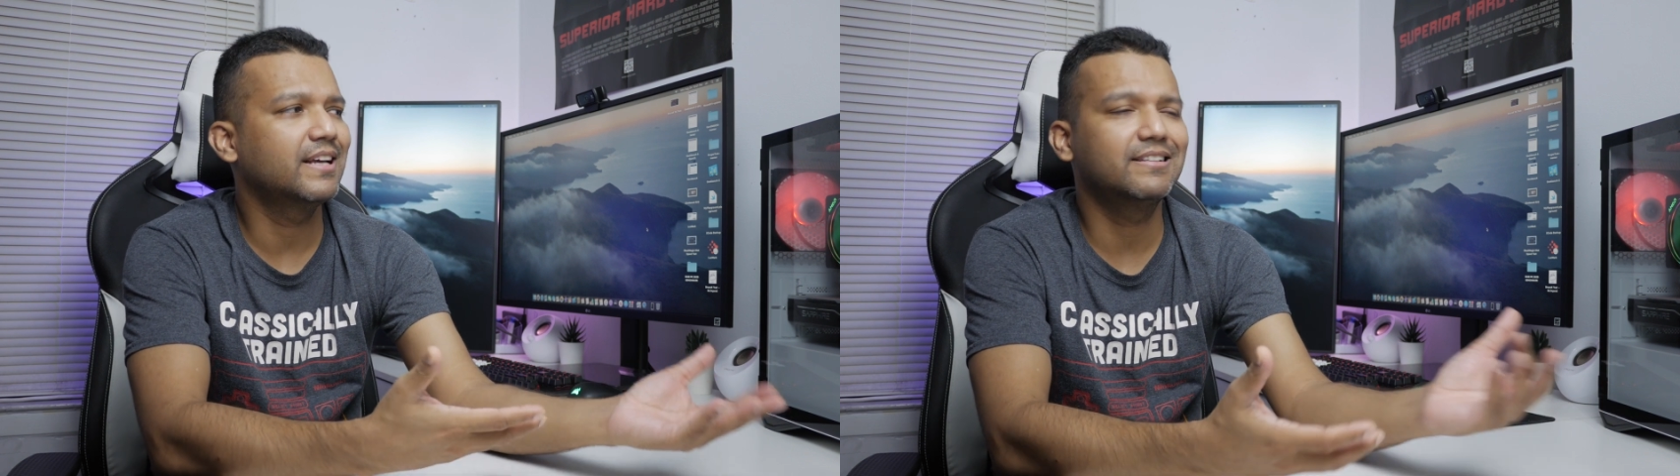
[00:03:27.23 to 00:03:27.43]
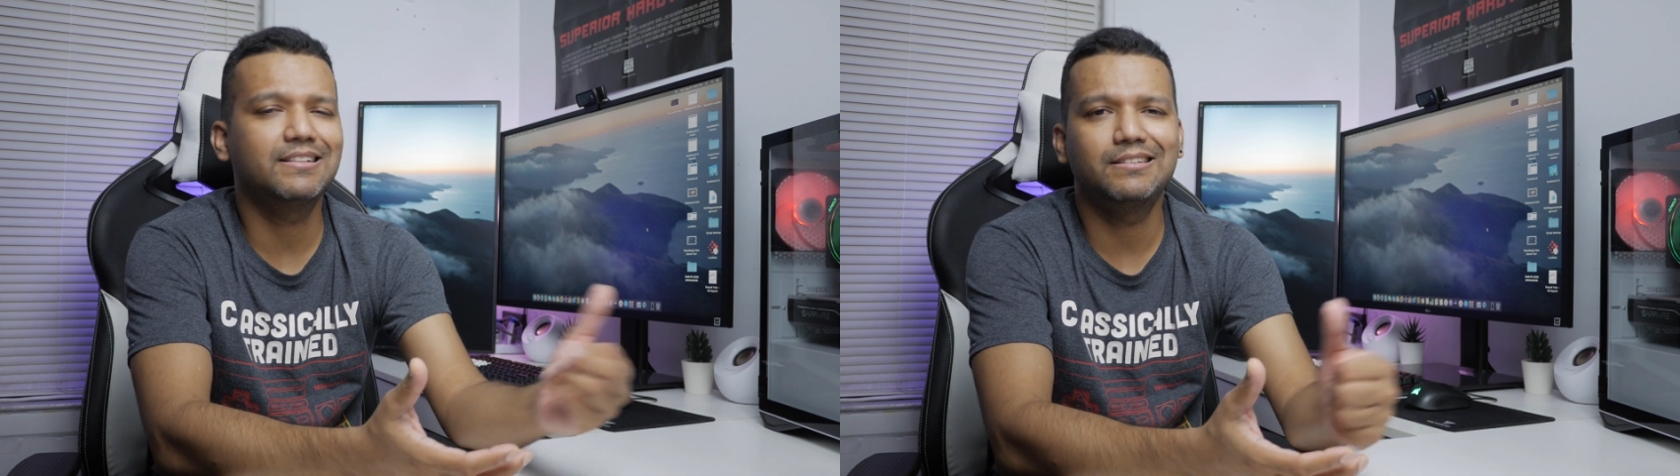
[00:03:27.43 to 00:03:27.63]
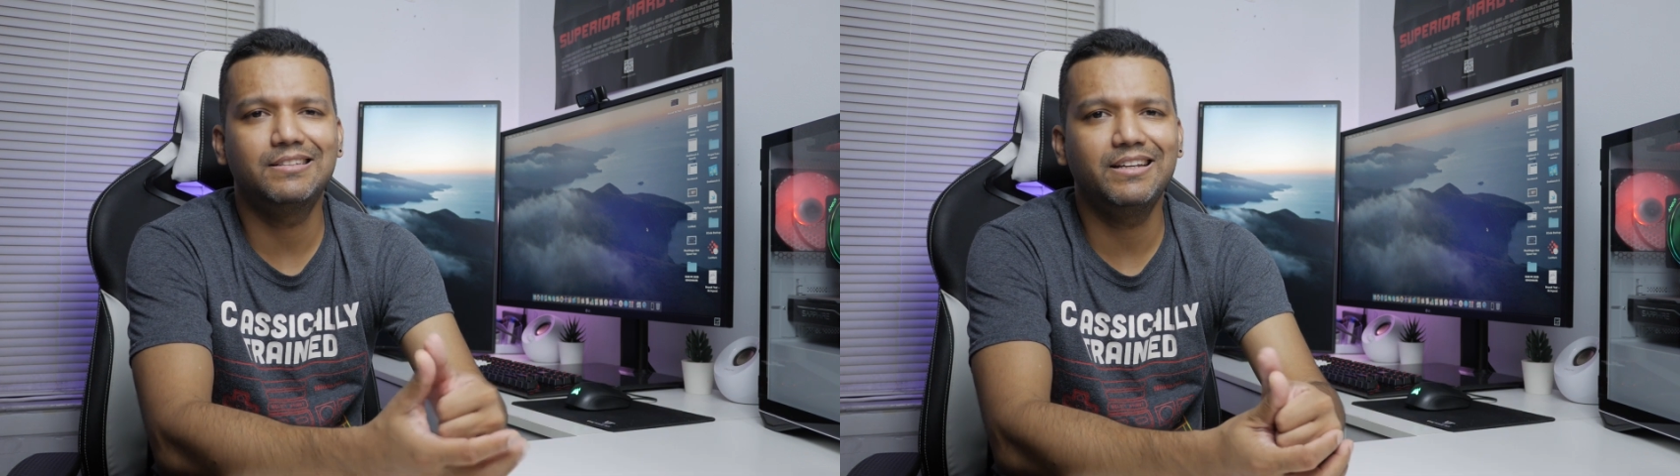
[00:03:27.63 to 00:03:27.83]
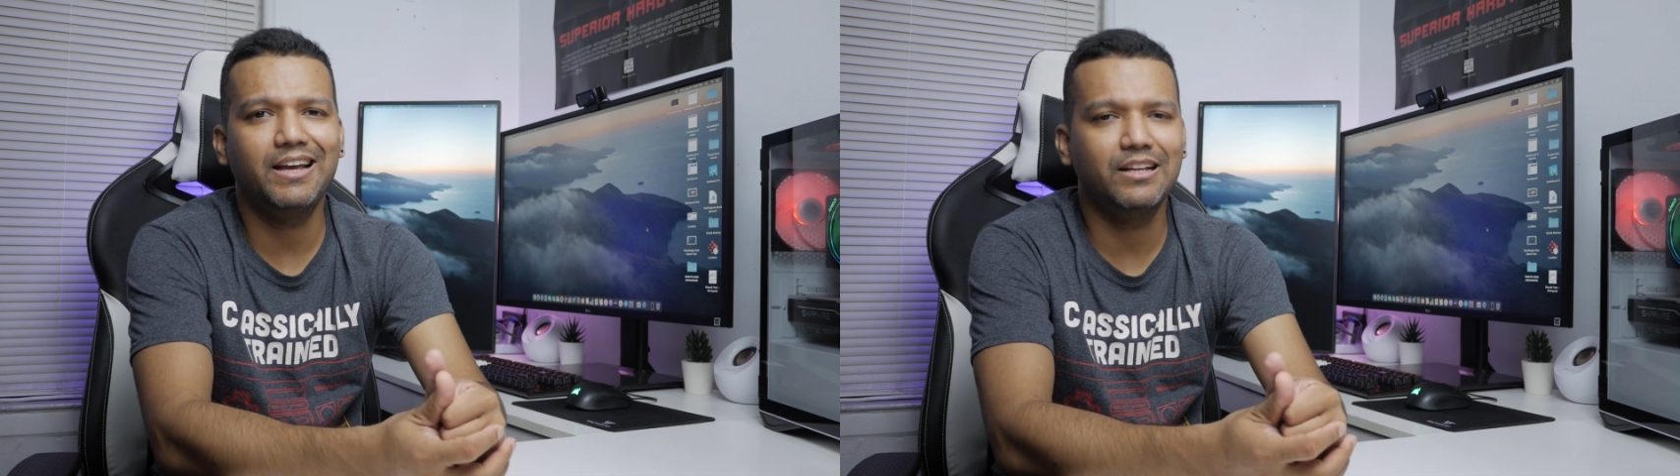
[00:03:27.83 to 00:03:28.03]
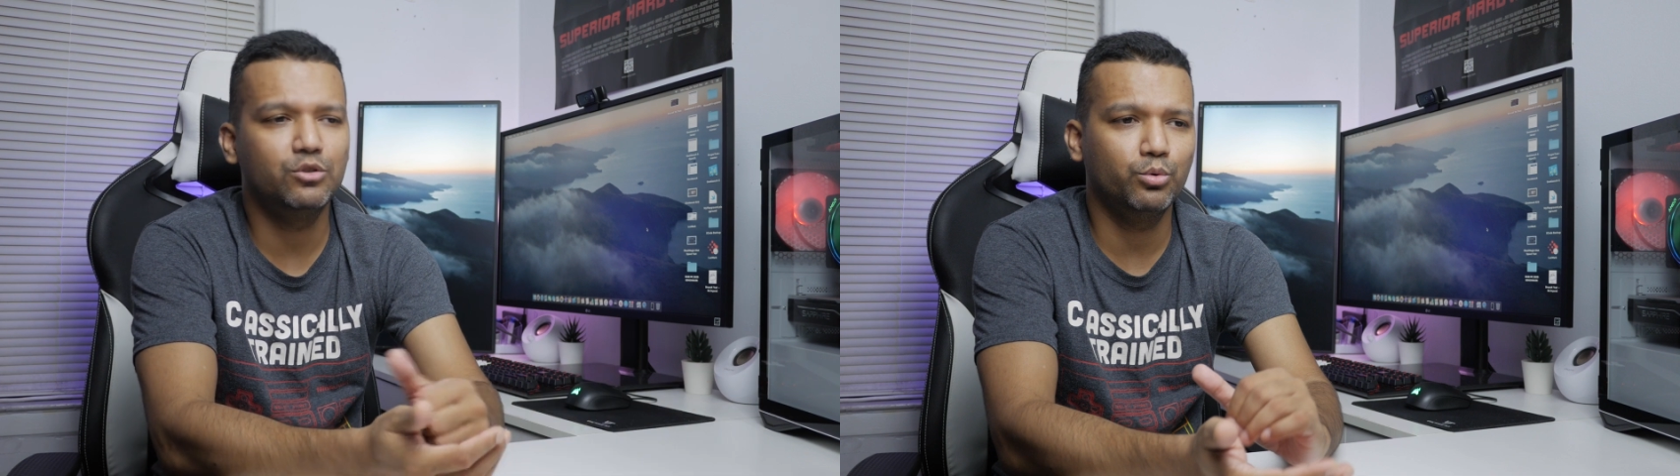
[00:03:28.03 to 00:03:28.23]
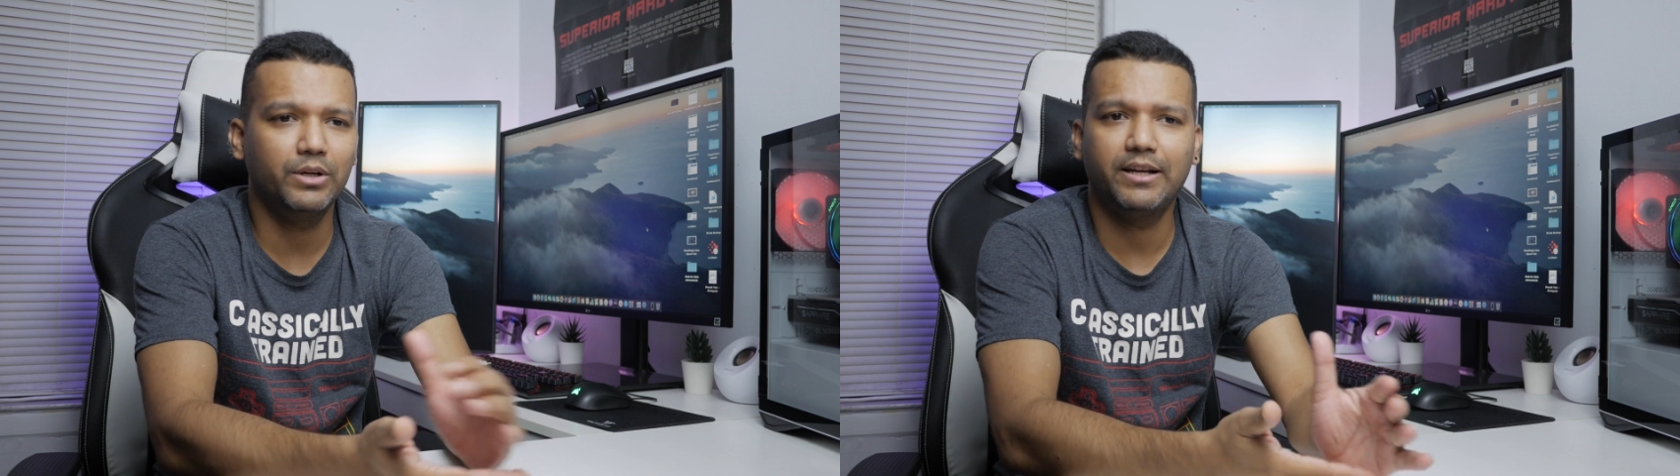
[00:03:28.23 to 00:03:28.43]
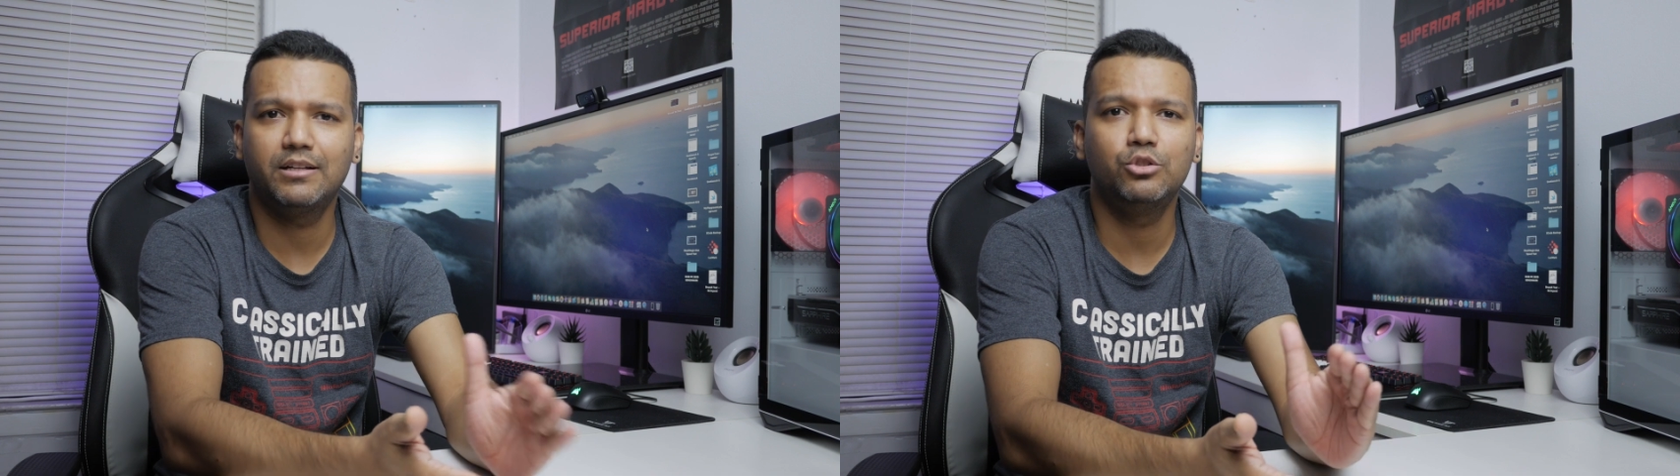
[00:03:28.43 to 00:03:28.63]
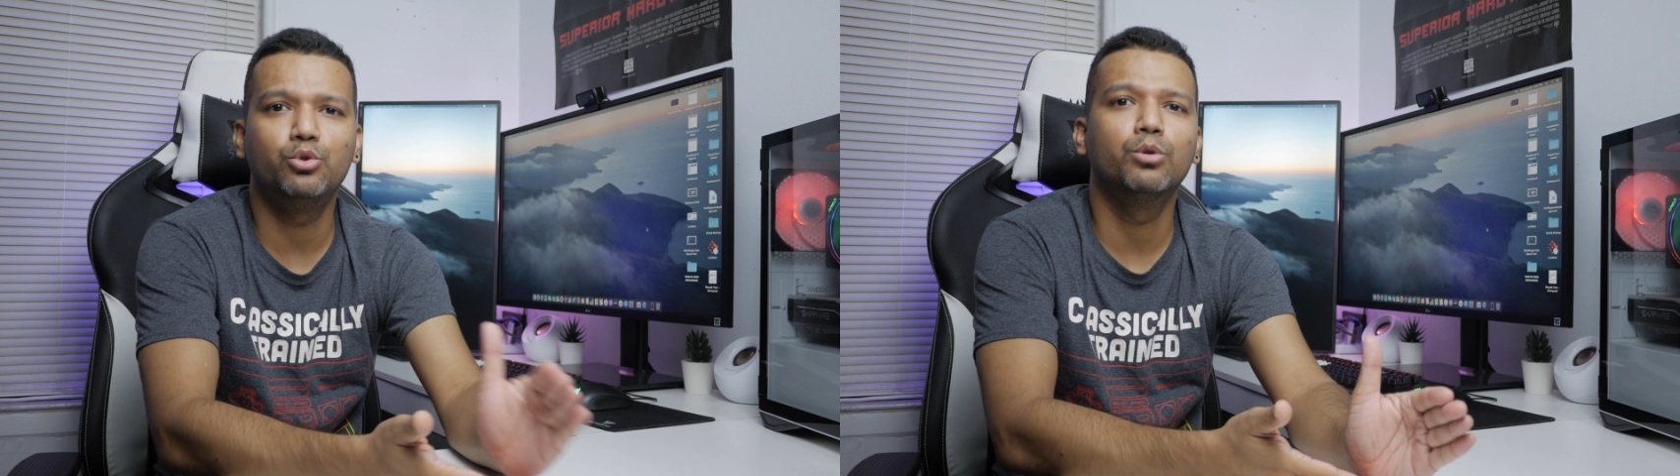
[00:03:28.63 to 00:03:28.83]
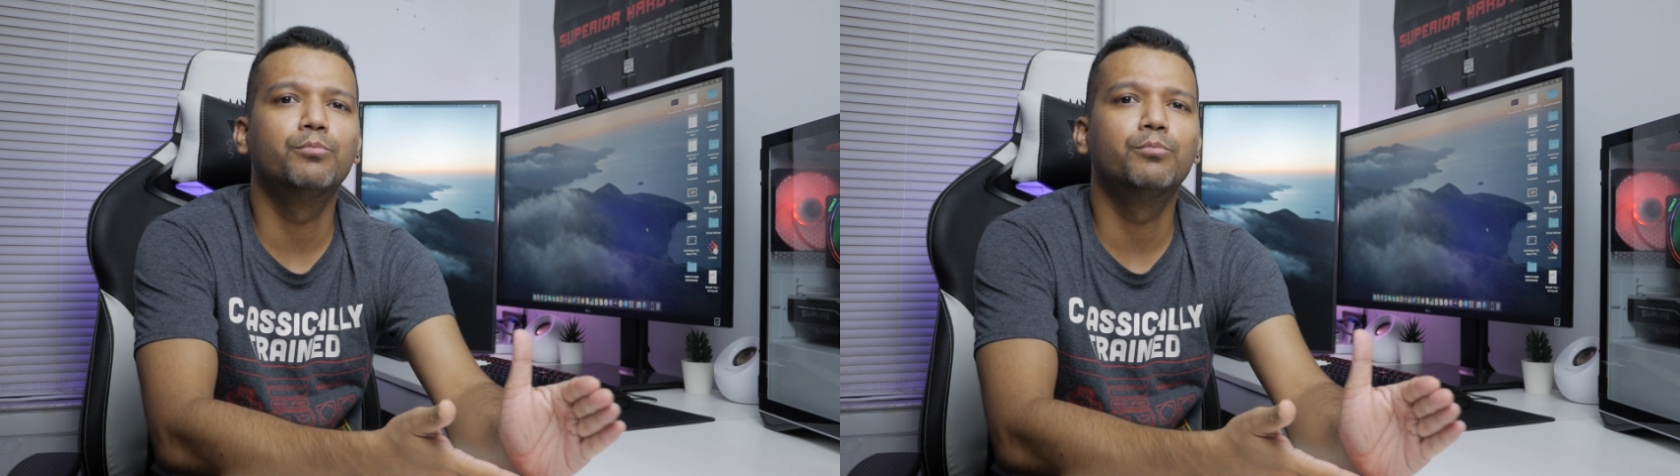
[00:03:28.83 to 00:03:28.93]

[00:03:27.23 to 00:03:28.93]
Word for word: SSD and do like dual